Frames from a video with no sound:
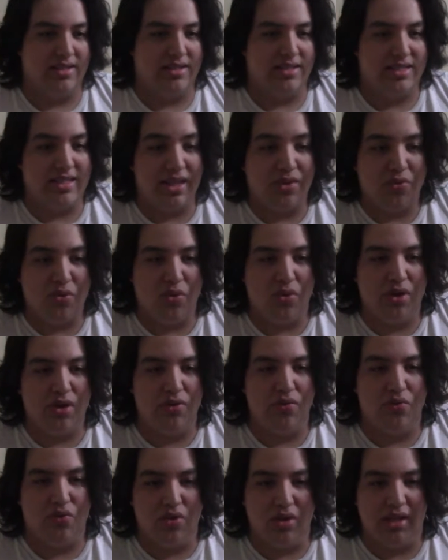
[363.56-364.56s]
Seth
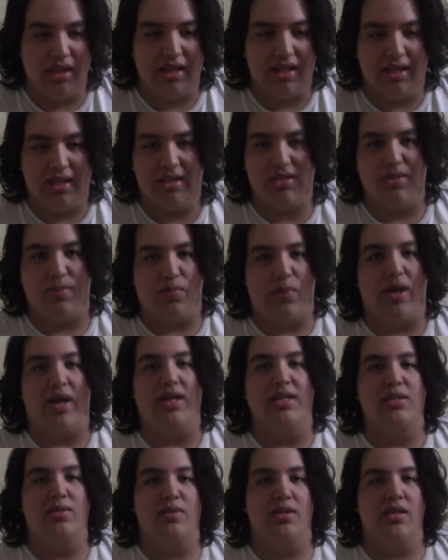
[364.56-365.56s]
Rogen really did
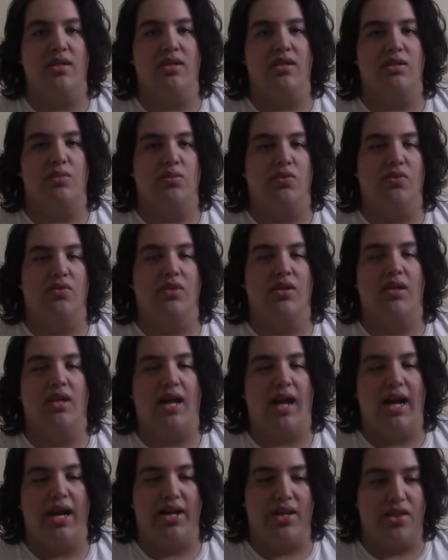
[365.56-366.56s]
surprise me in this movie.
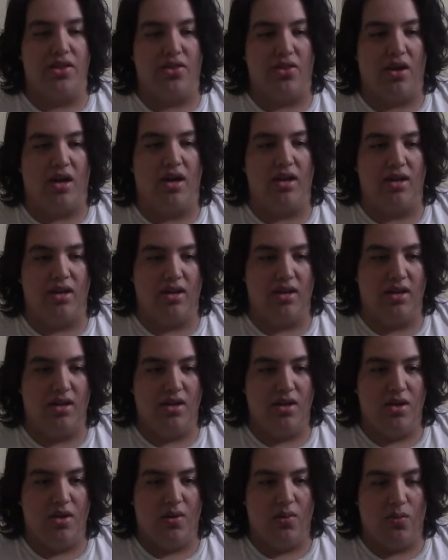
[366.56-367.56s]
I thought
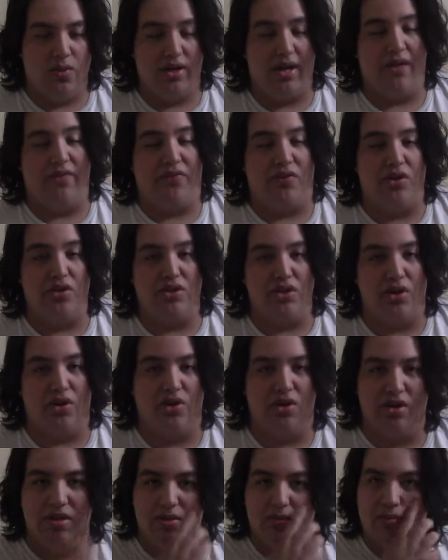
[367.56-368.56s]
when I first
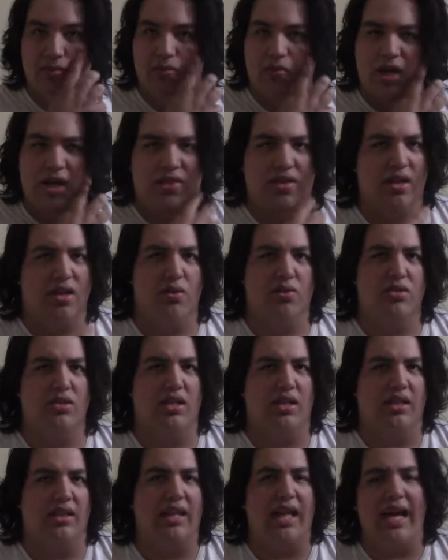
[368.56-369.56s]
heard him, I think it was
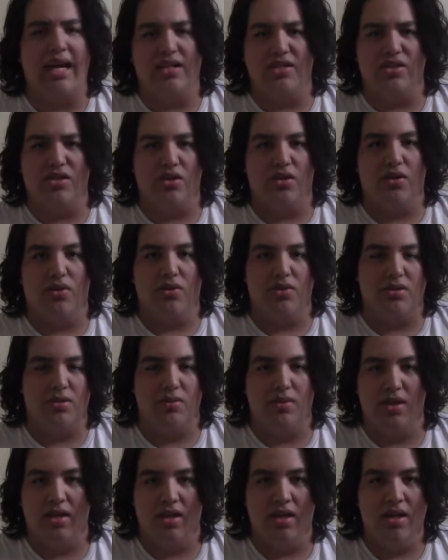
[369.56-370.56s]
like last year or
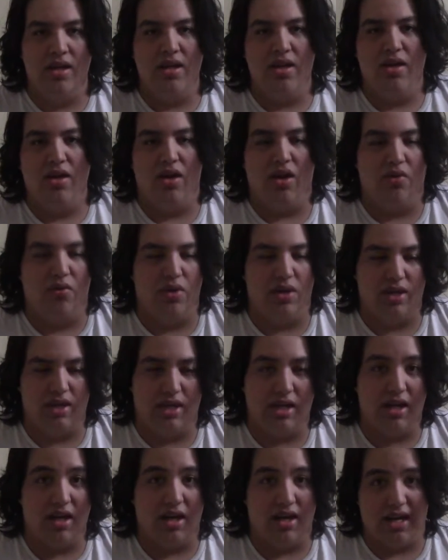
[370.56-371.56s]
something, when
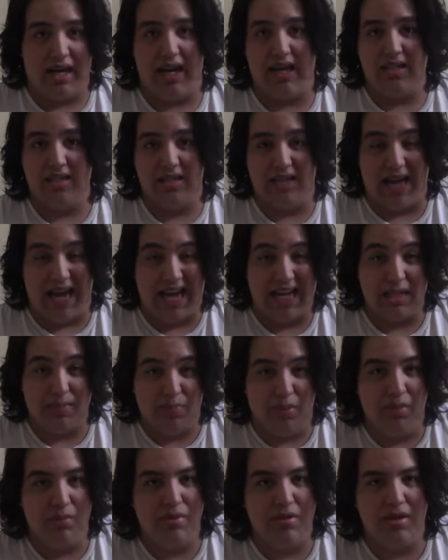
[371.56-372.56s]
he got casted as
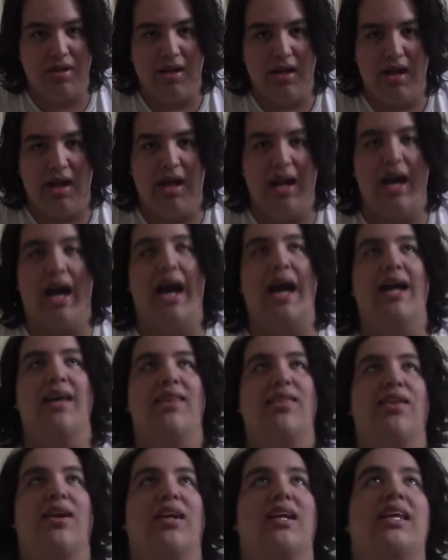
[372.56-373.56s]
Pumbaa, I
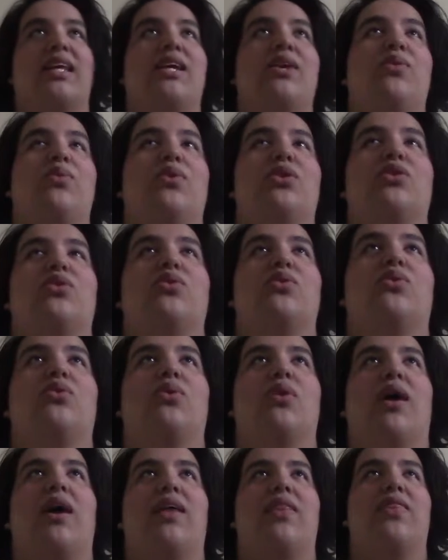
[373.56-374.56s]
thought he would
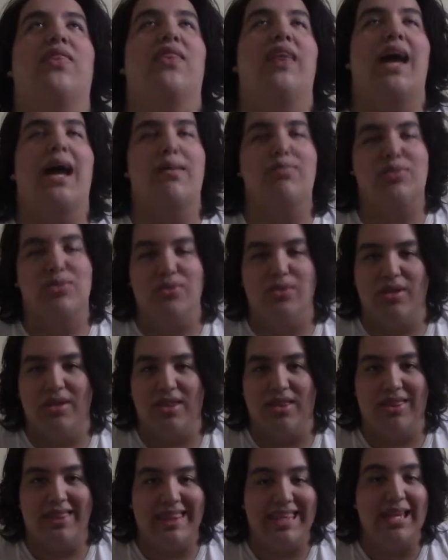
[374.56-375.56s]
do absolutely
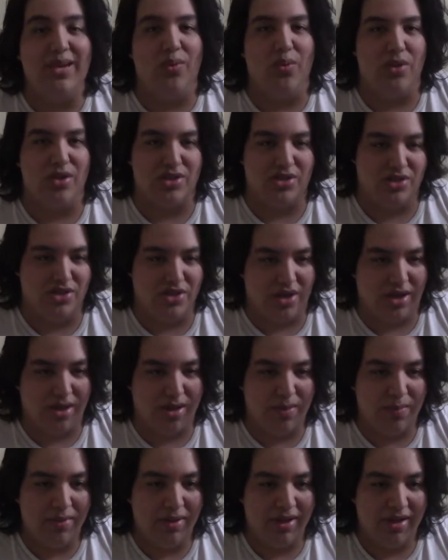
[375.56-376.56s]
the worst
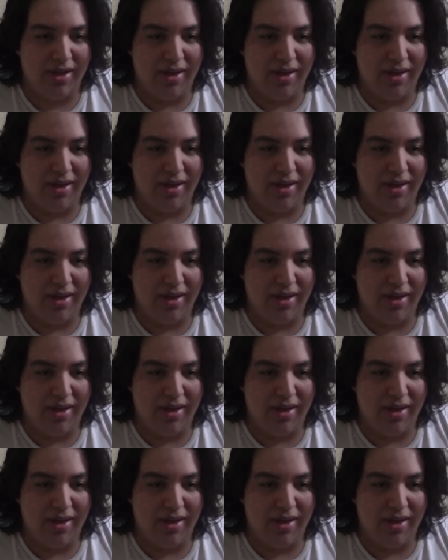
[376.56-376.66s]
job,